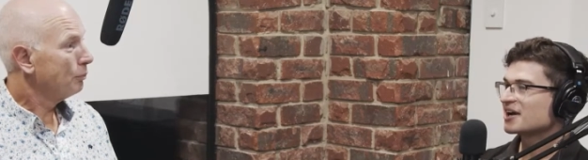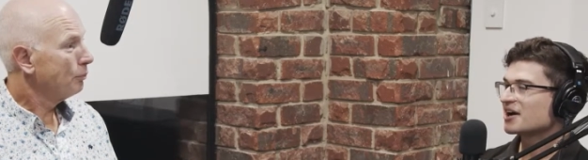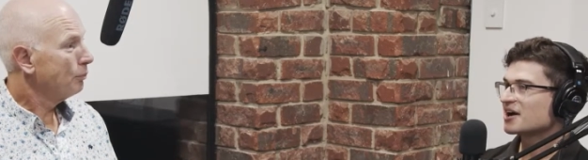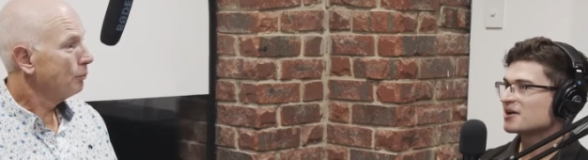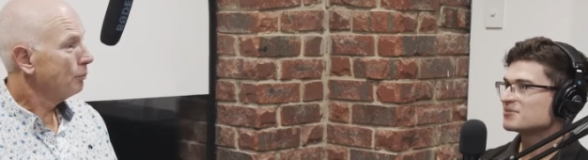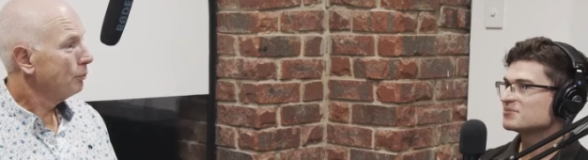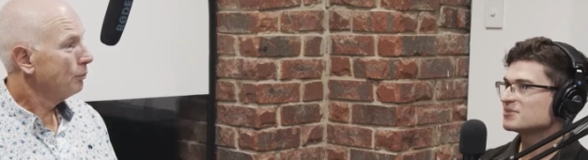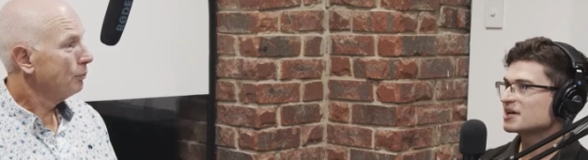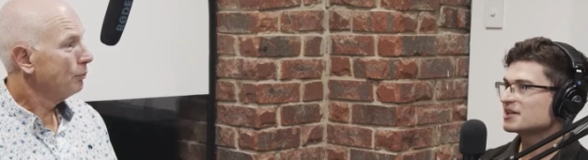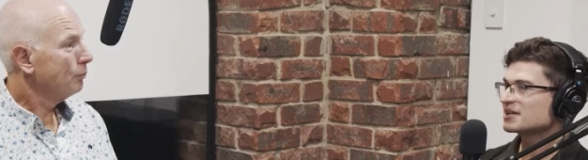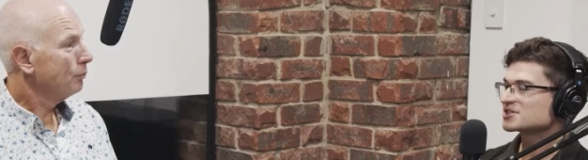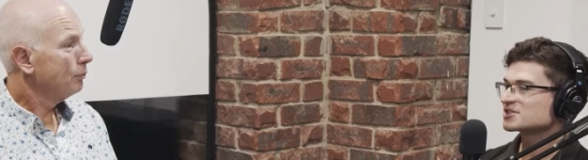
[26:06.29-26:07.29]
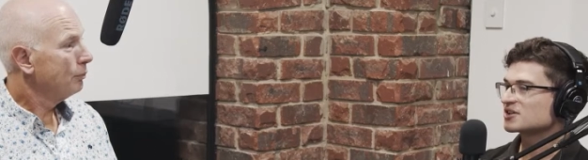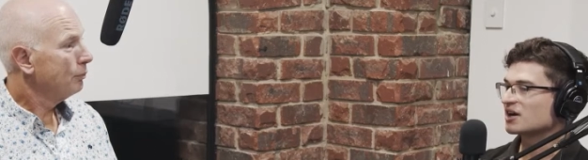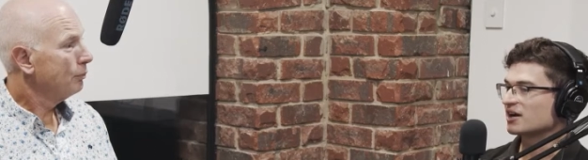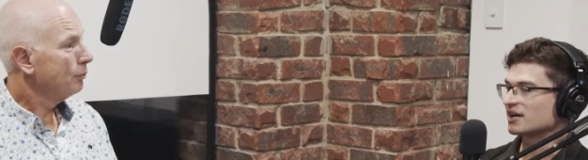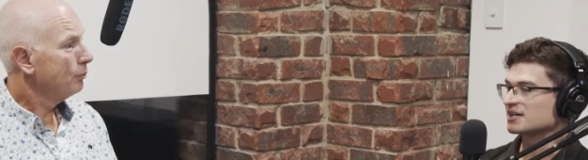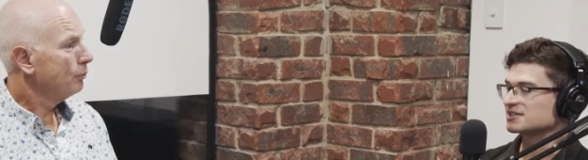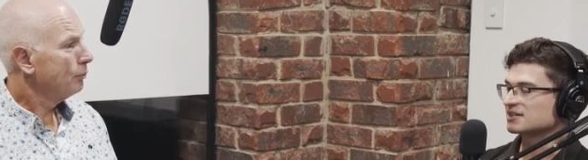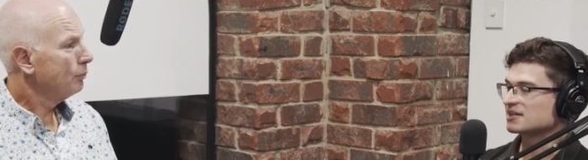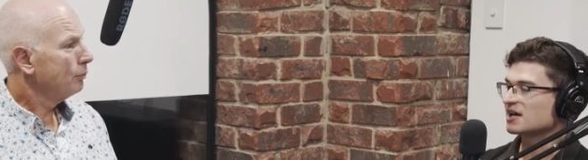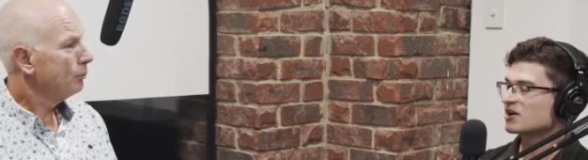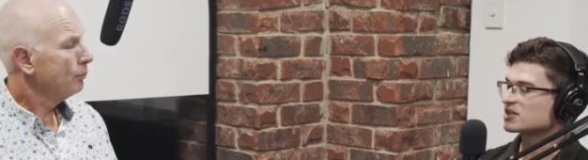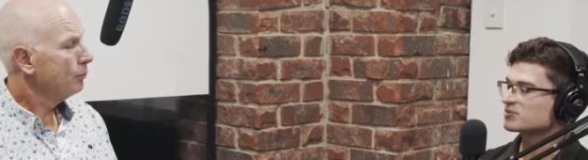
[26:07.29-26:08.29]
Speaker 1: Um, and that's, uh, I guess,
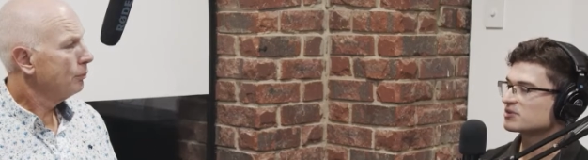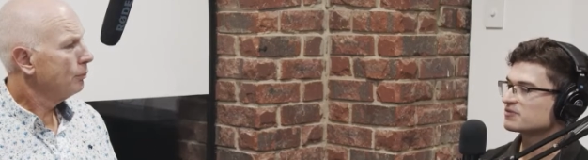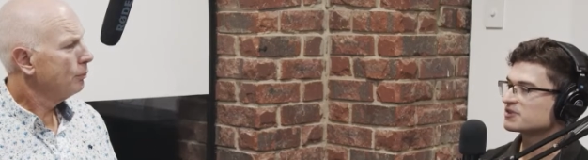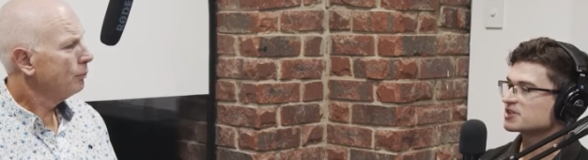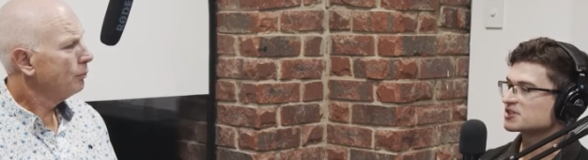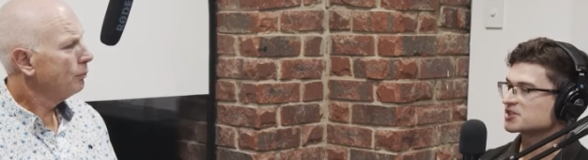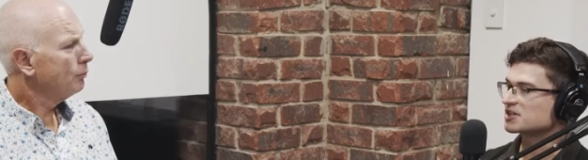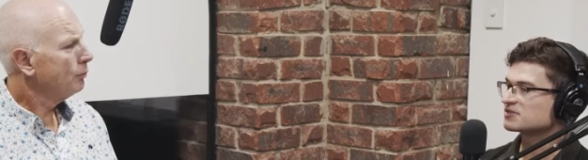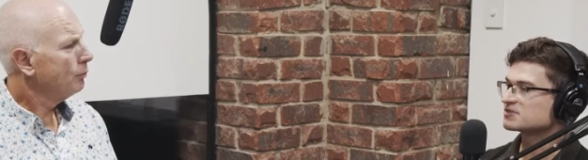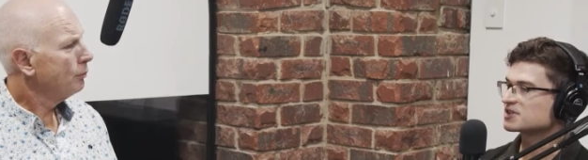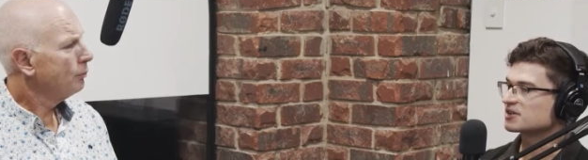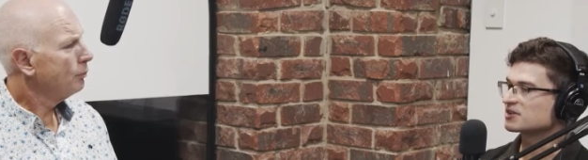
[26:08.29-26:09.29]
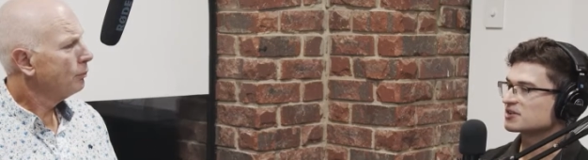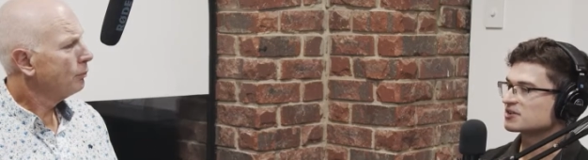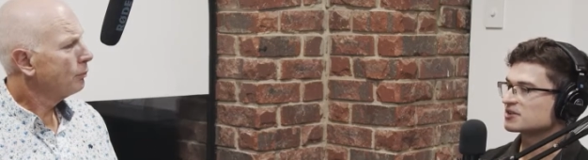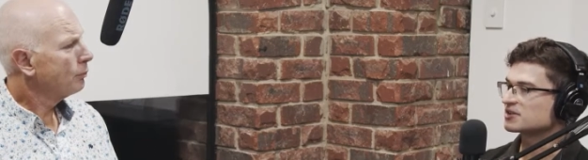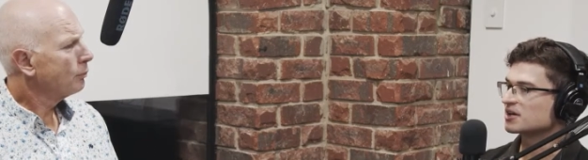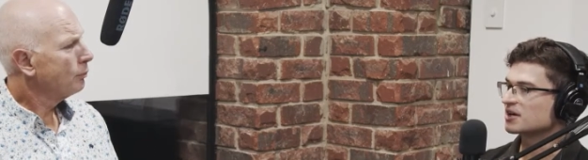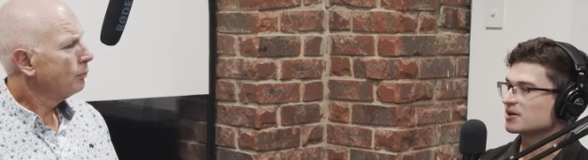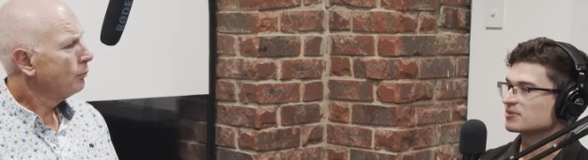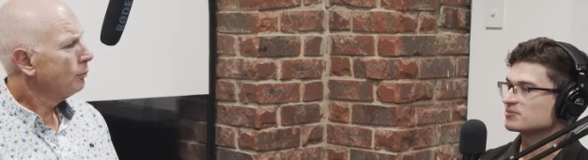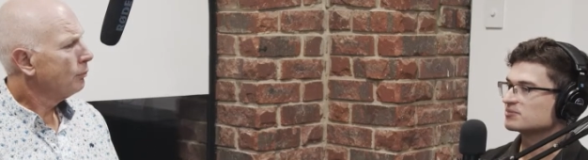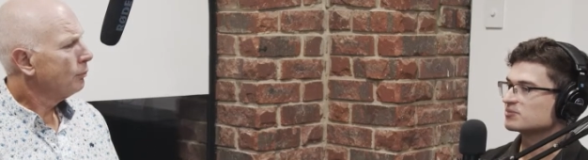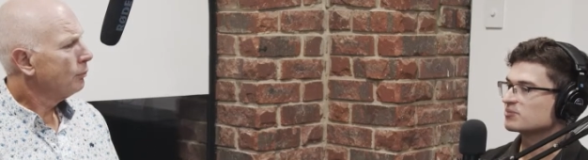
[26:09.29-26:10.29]
Claratti. But for yourself, Doug,
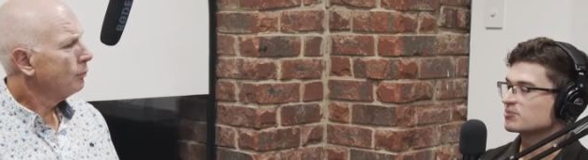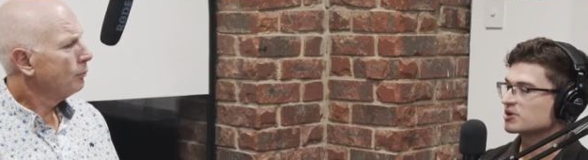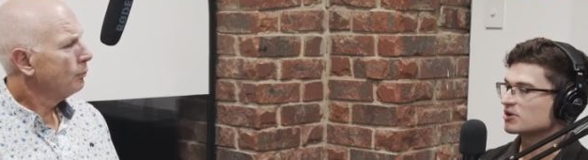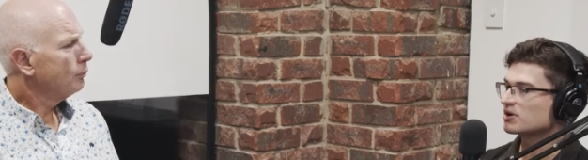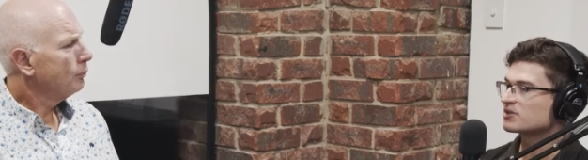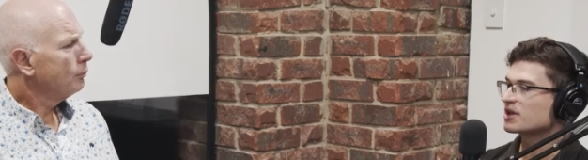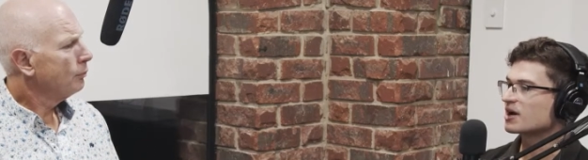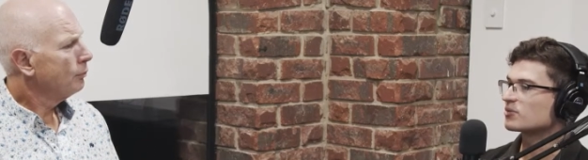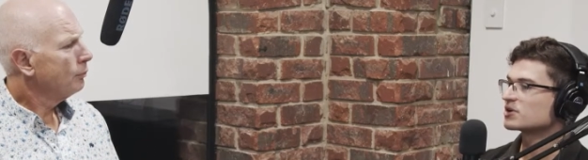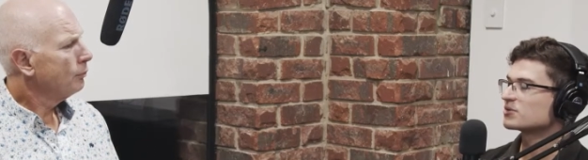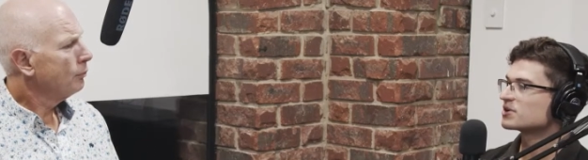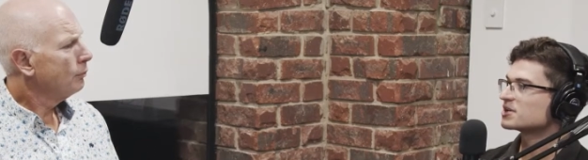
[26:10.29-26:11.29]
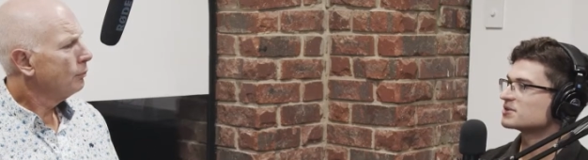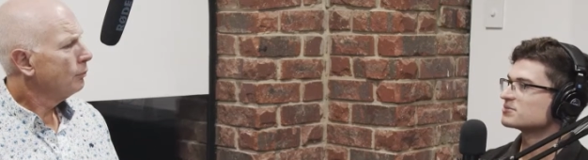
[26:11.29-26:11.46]
um, beyond that, what what do you,